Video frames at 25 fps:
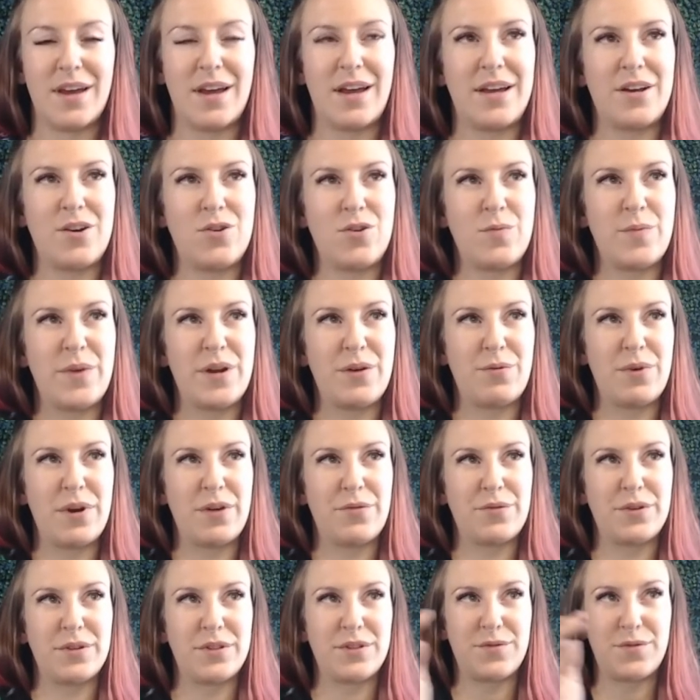I know in my
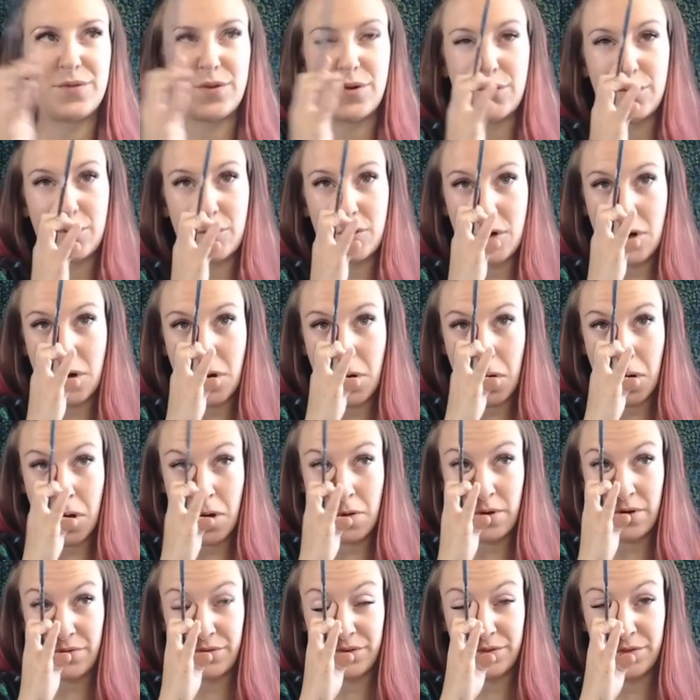reference photo, or
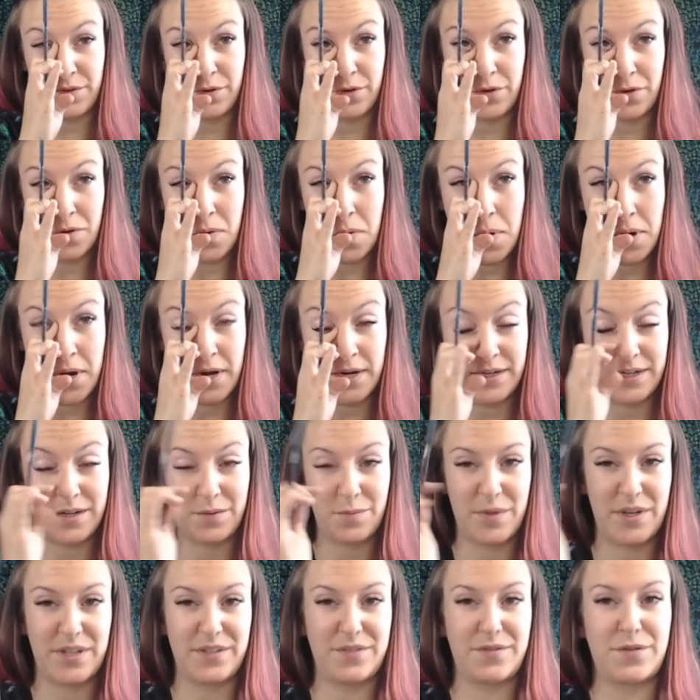not reference photo, when I did
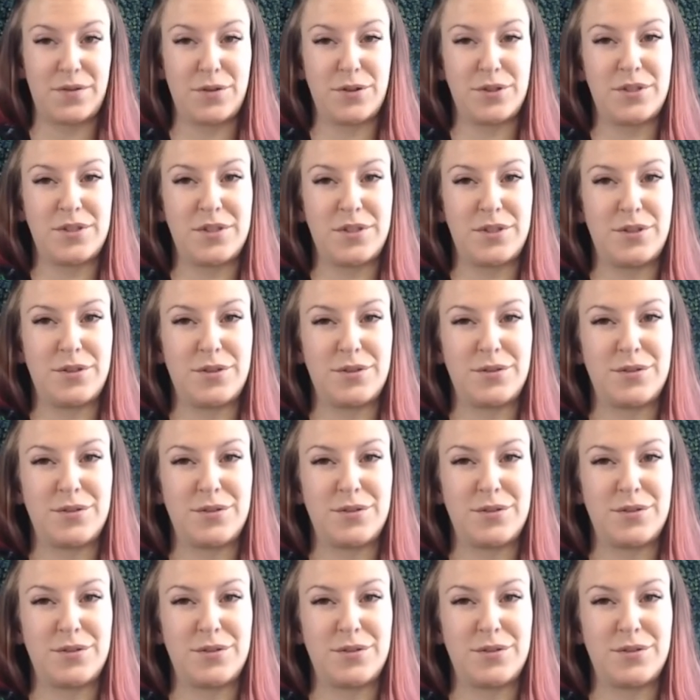my first little